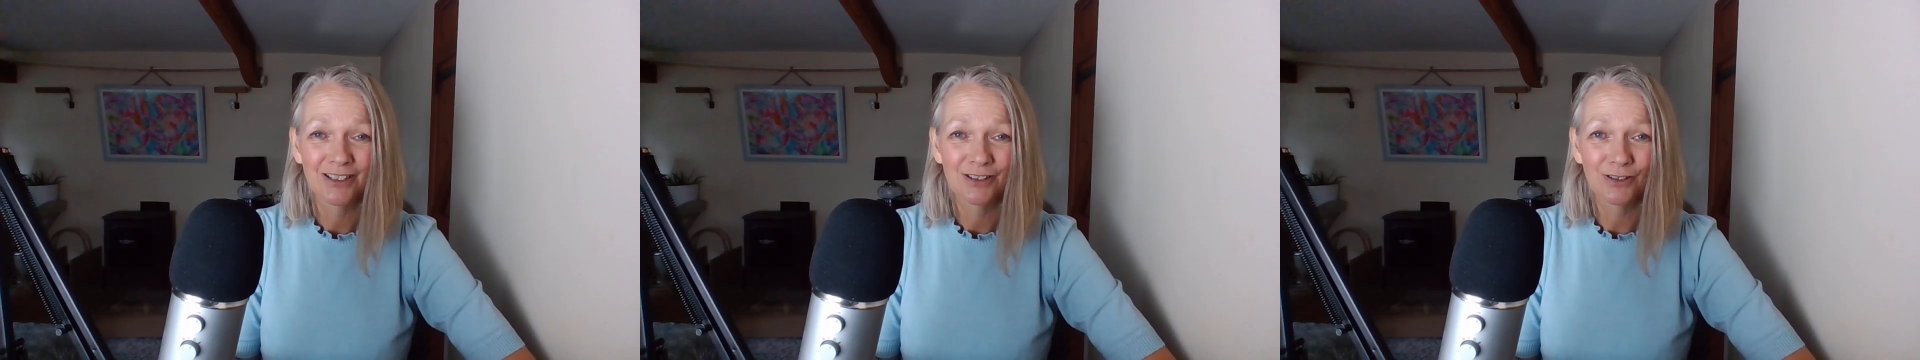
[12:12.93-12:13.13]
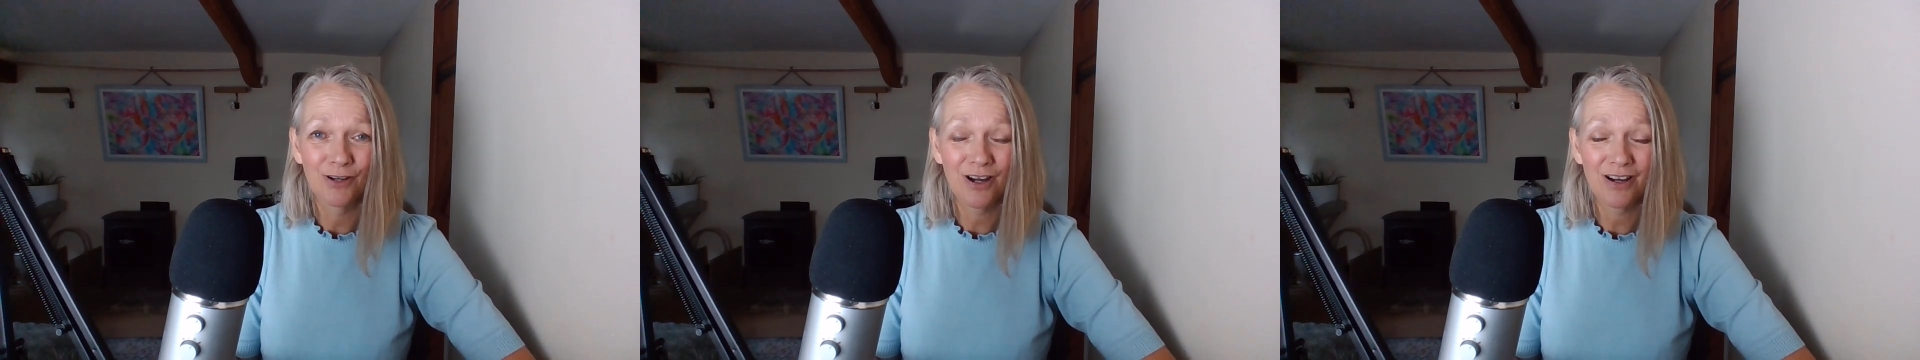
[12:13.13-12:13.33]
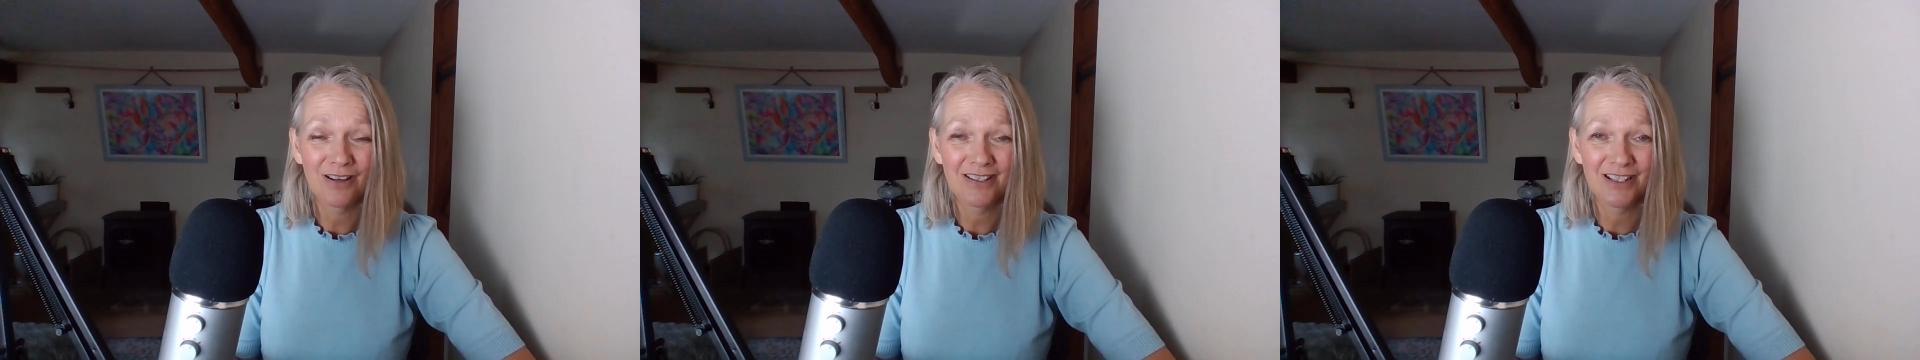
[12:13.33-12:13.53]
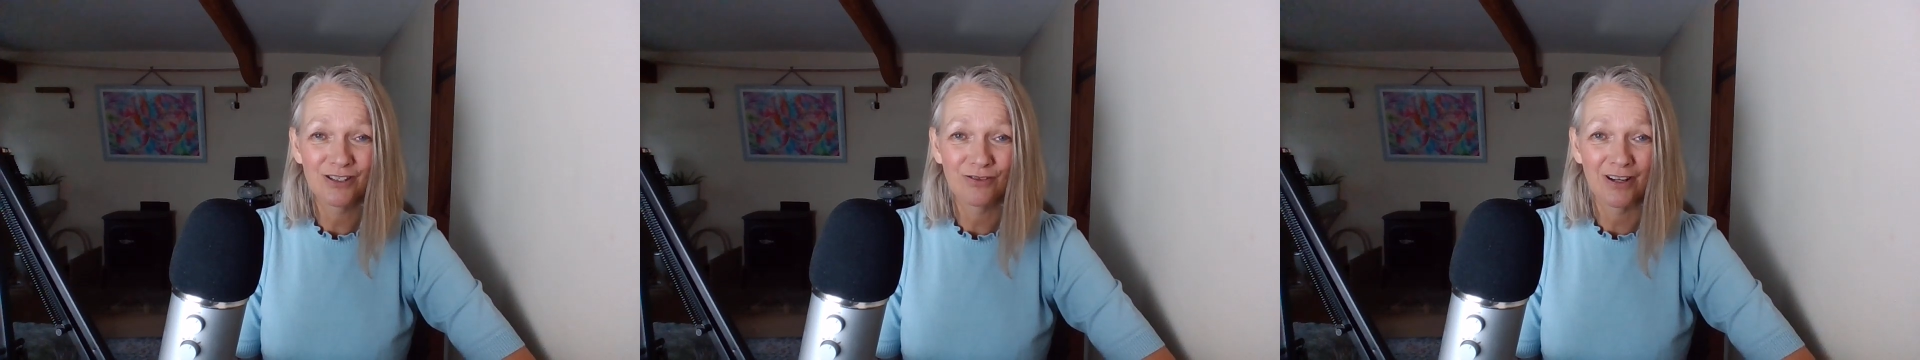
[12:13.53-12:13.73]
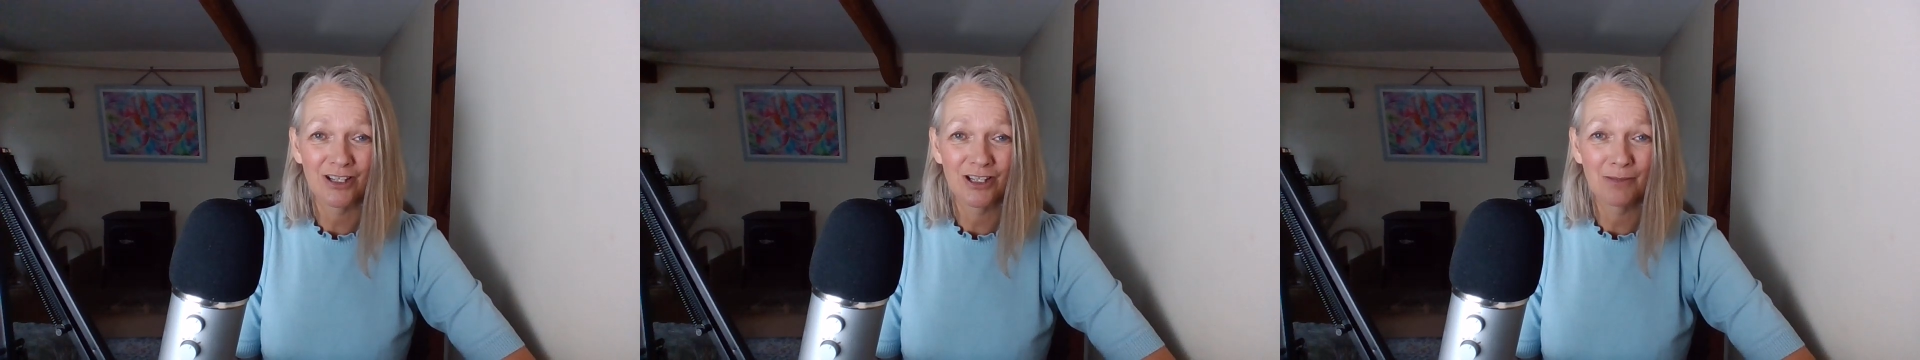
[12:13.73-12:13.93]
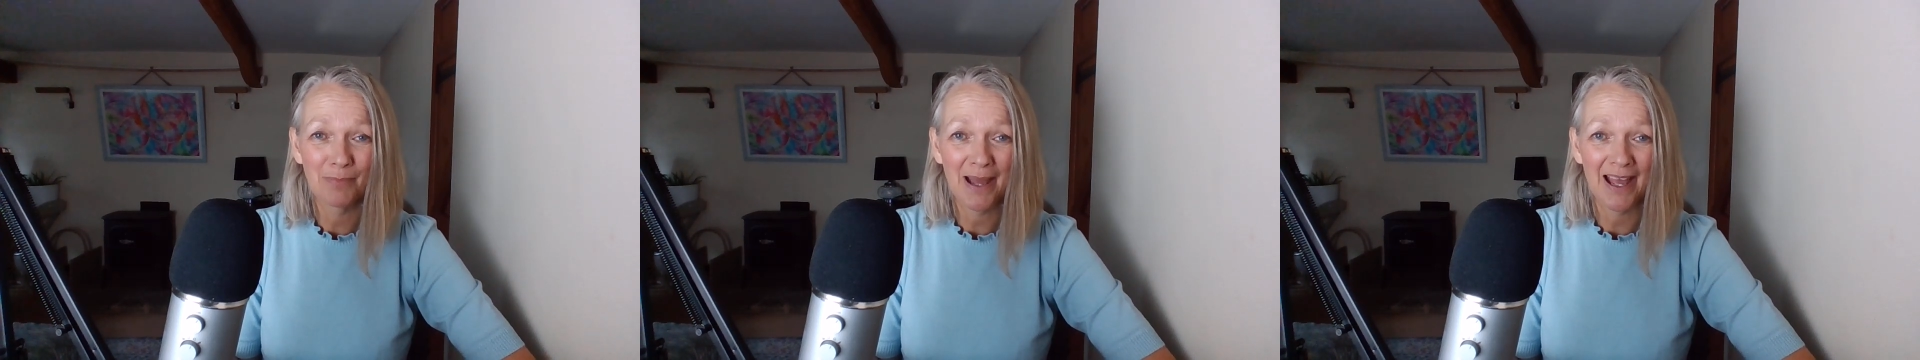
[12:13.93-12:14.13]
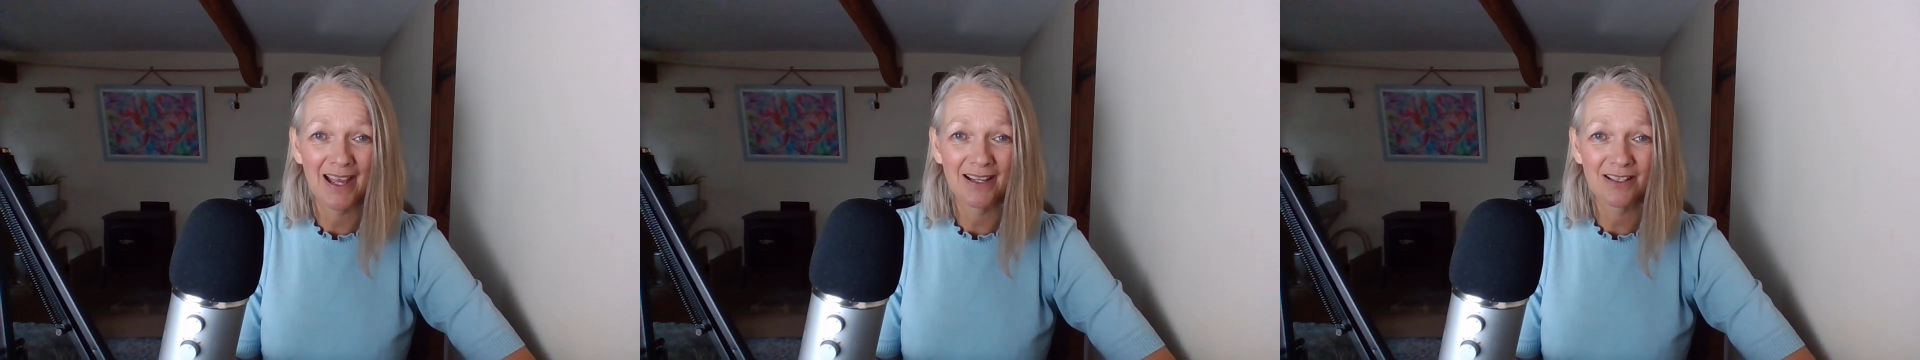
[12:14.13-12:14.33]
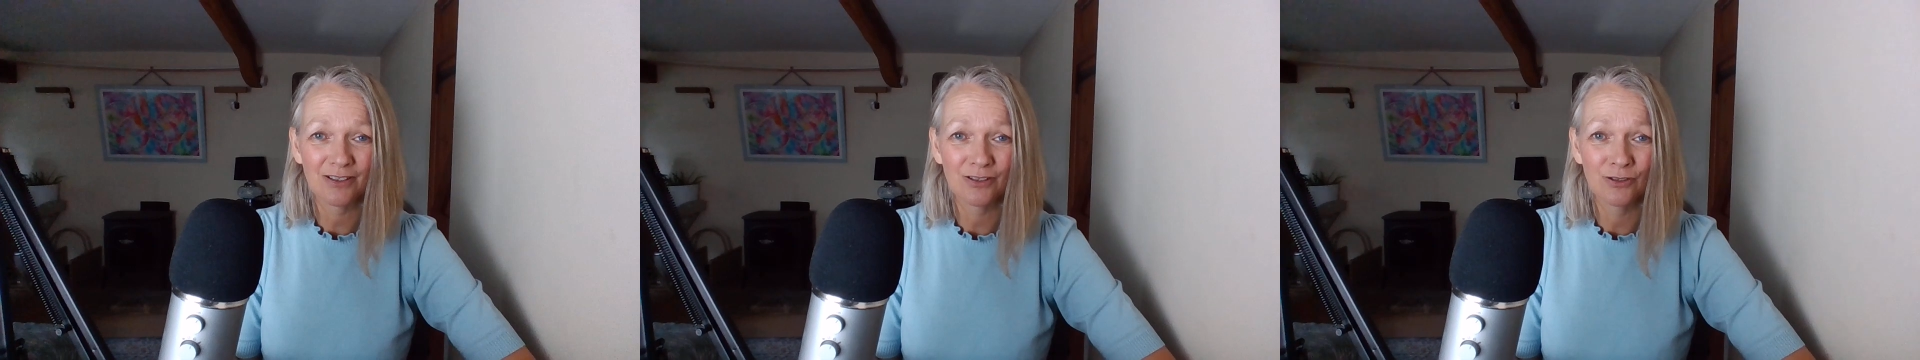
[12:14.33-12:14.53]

Your heart is dragging you back.